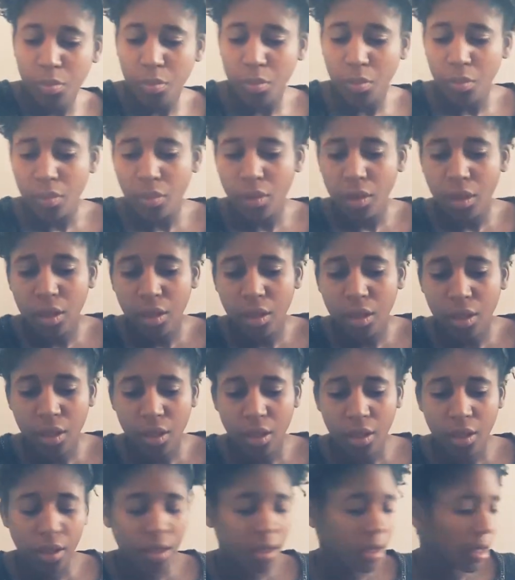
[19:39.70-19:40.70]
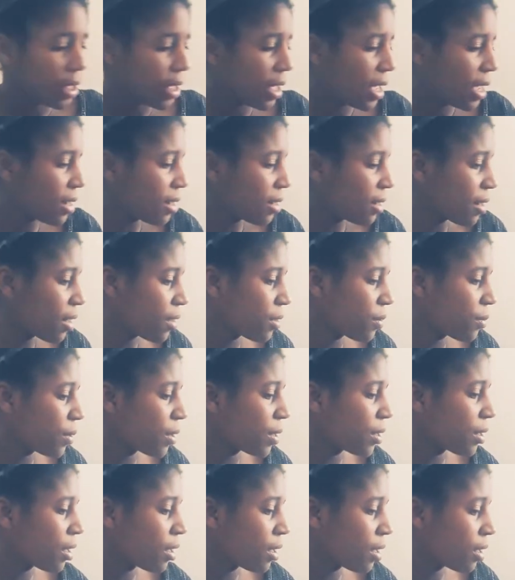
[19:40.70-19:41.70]
I had another
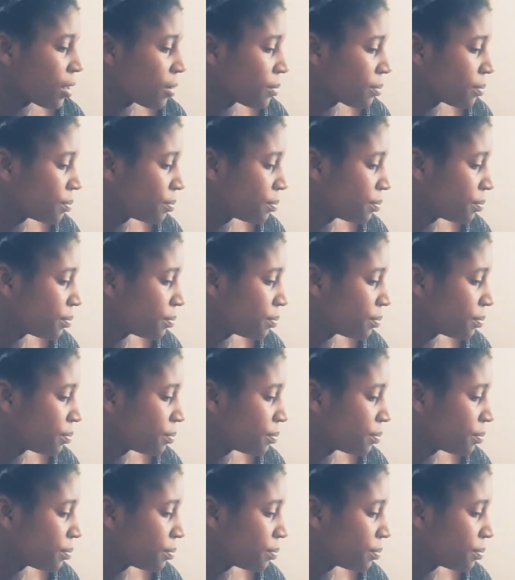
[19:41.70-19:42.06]
one.